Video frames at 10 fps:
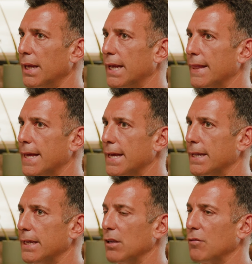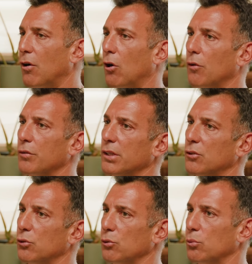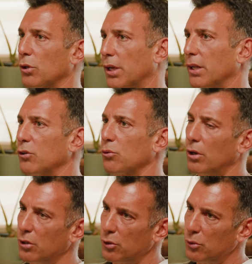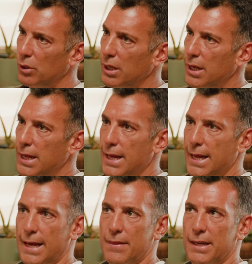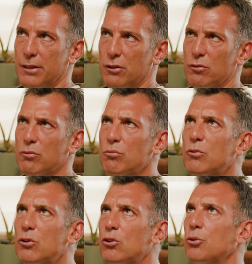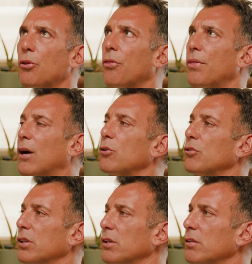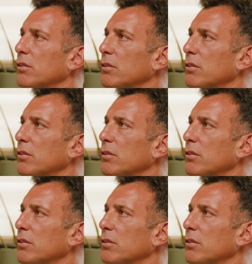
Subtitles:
and then evolved into working in Toronto. And then in 2000,